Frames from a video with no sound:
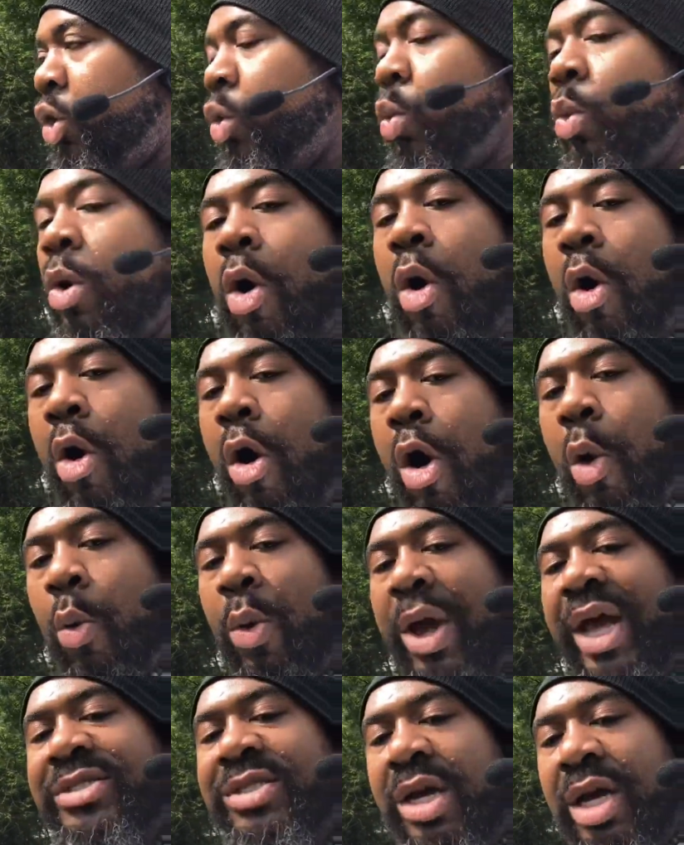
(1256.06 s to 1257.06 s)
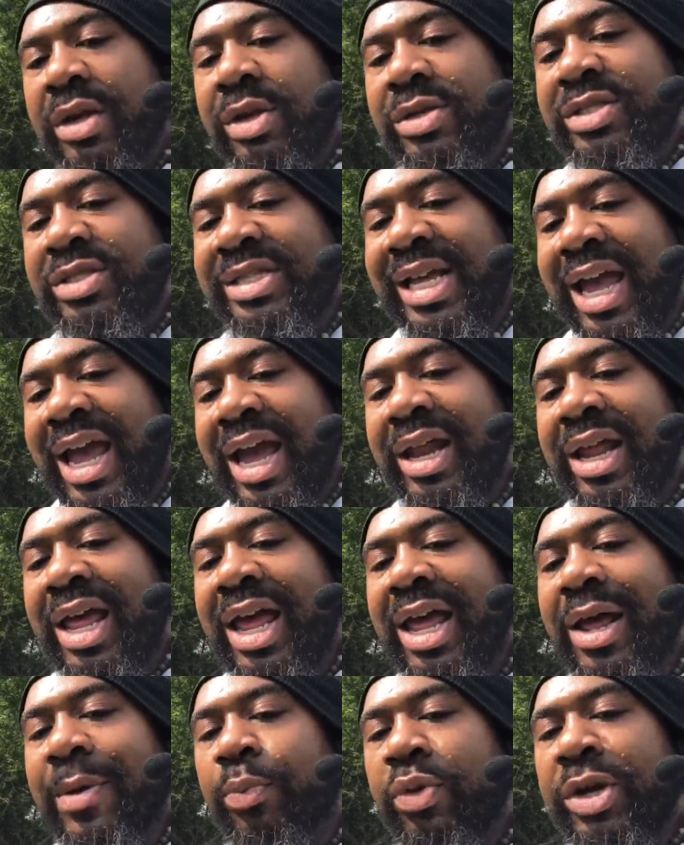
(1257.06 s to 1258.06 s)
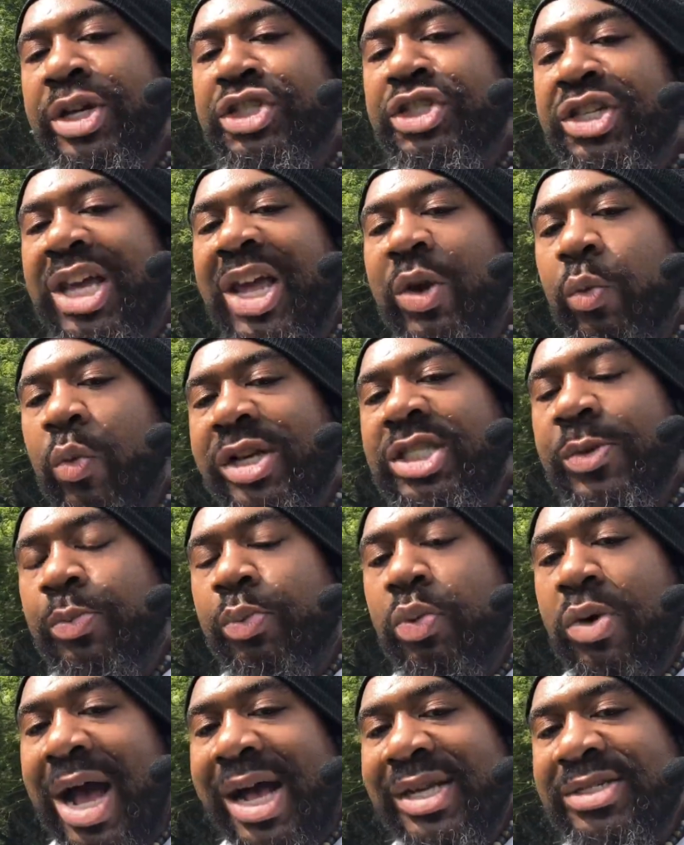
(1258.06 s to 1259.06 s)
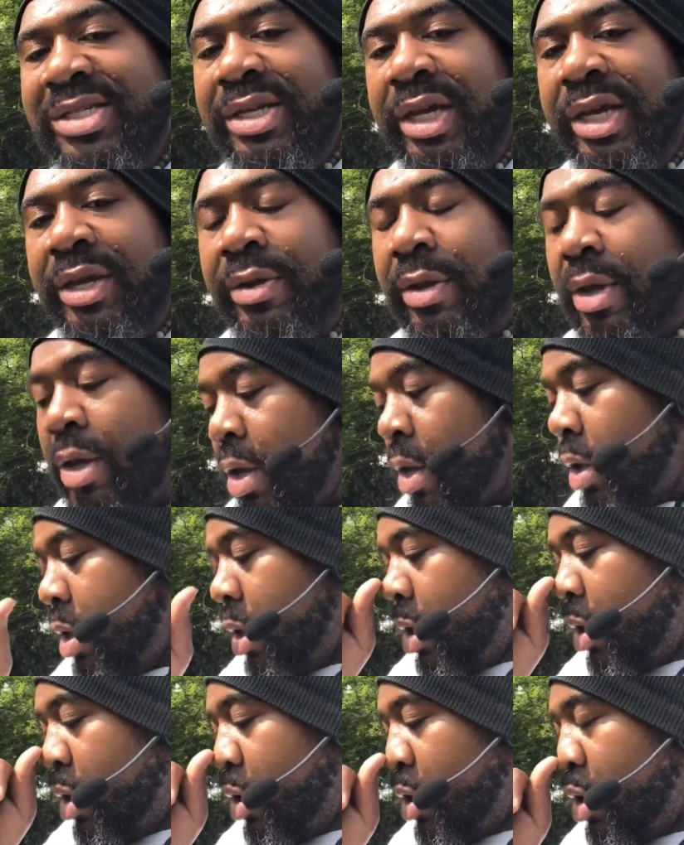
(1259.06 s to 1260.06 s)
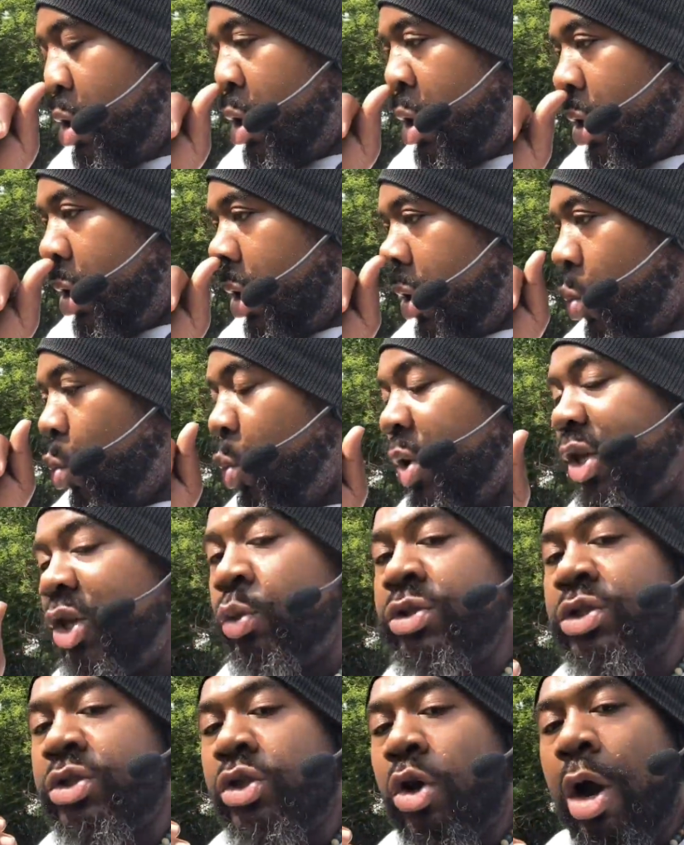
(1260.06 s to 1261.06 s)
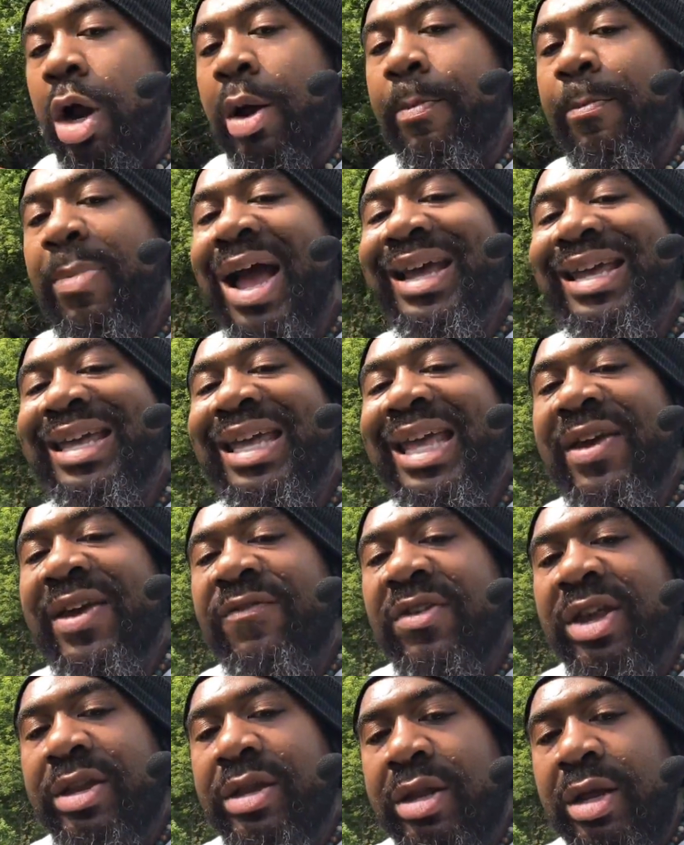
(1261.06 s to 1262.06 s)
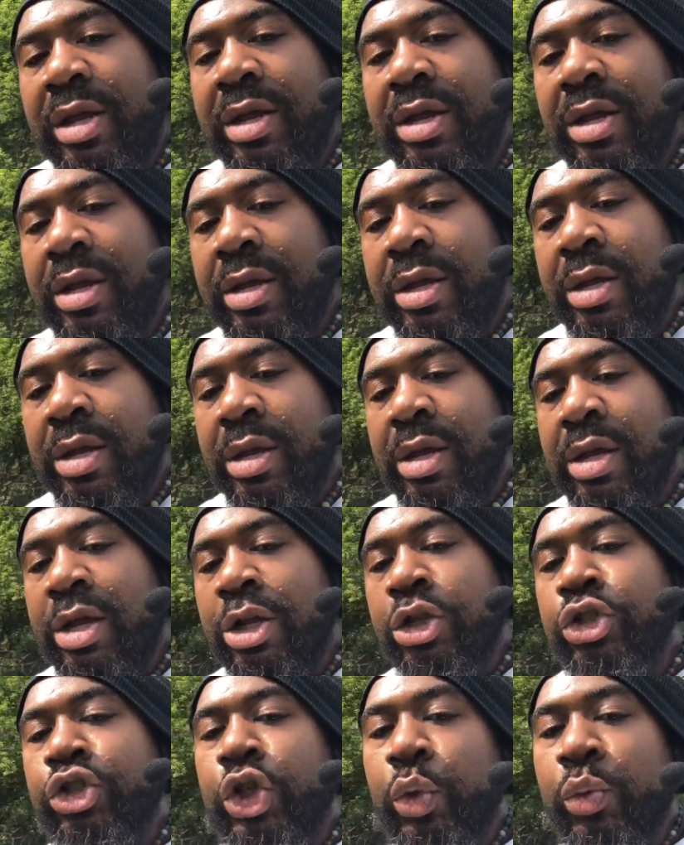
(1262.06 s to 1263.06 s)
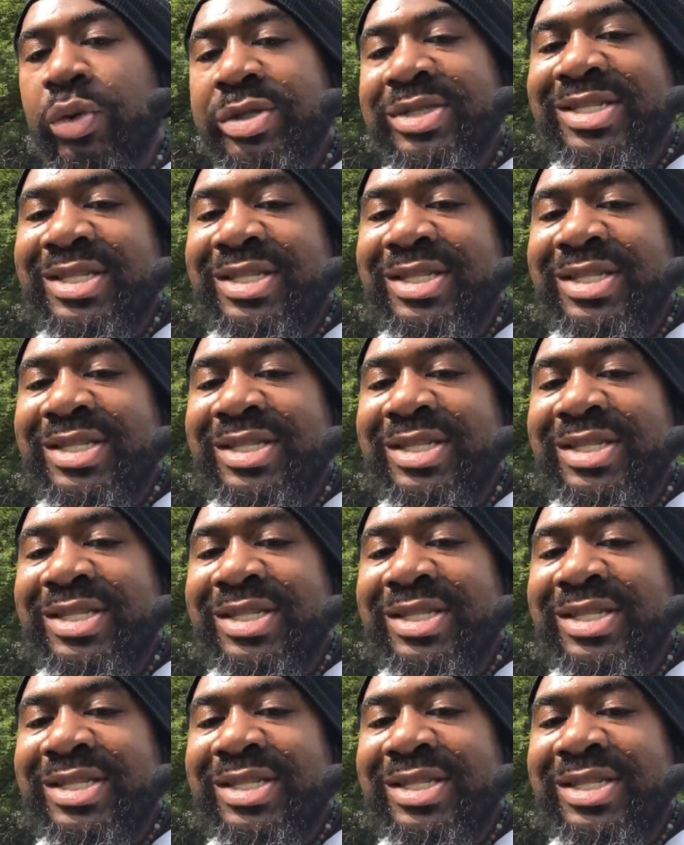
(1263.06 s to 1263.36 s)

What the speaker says: you will always understand and appreciate reciprocity when you start by giving to